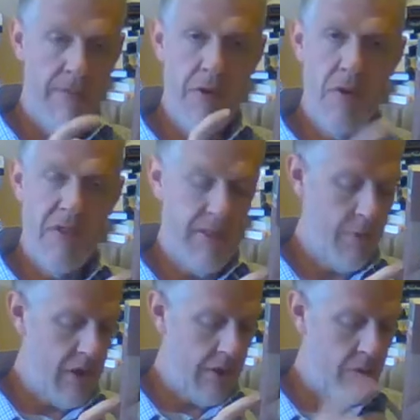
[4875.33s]
Footnote six
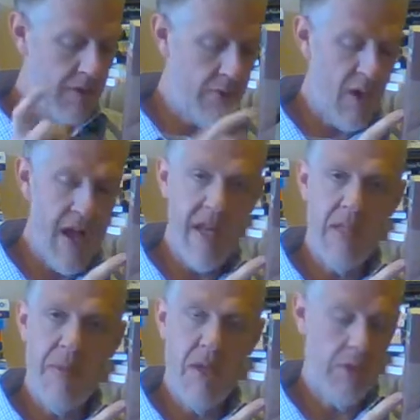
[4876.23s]
forty-two is
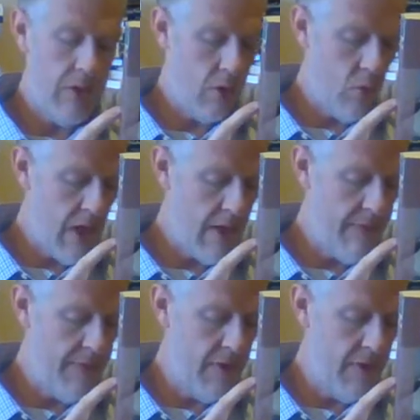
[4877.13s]
Varieties, page three twenty.